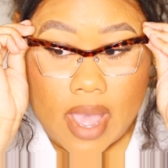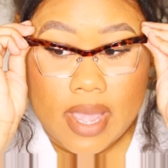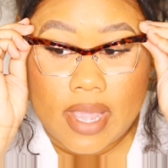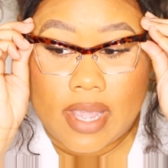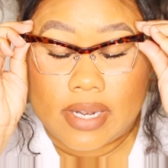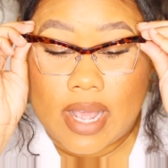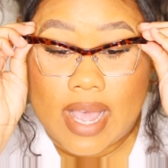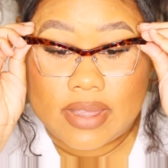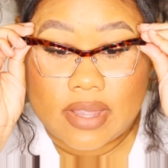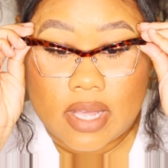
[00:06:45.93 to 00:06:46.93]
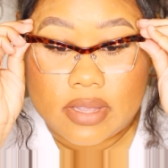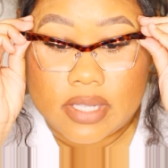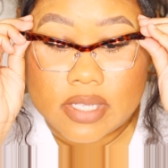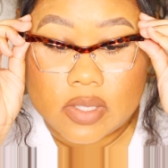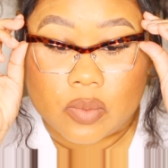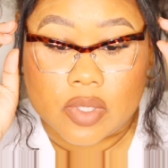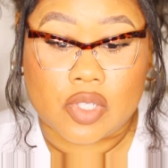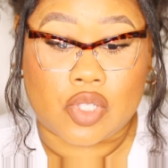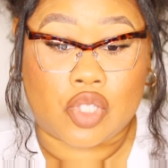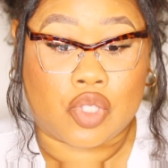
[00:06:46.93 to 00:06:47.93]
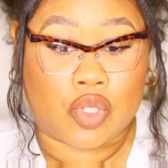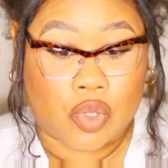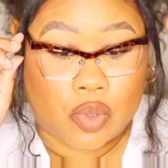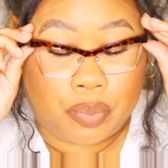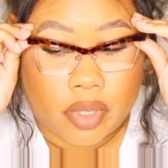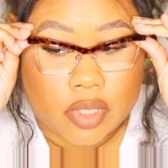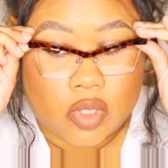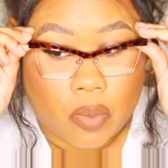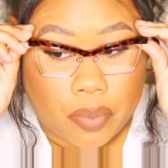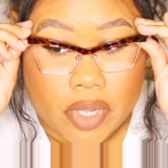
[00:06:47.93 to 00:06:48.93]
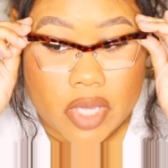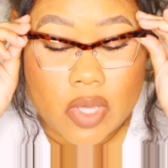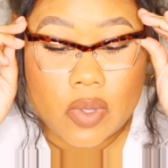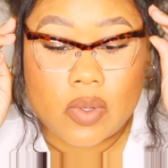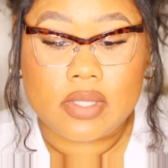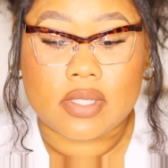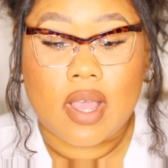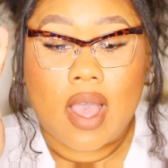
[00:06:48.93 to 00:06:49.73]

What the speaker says: and I thought this was super cute.